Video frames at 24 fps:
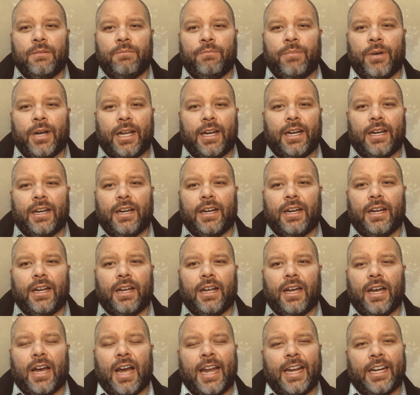But
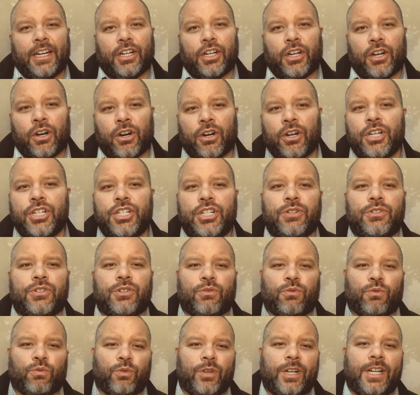I encourage you
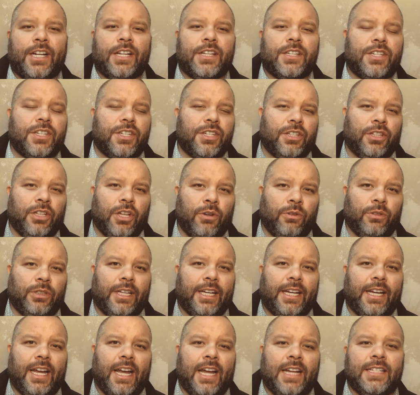to read it
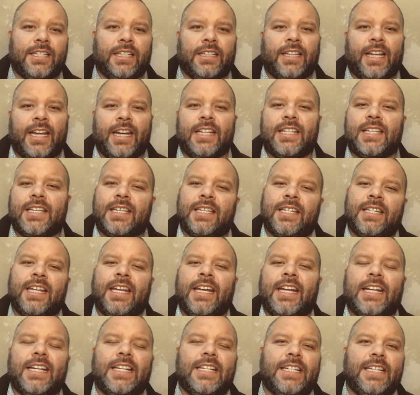slowly and to let it
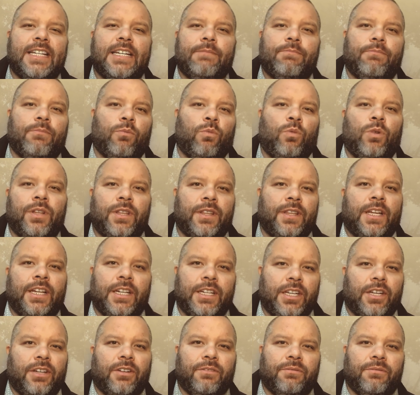sink deep within you,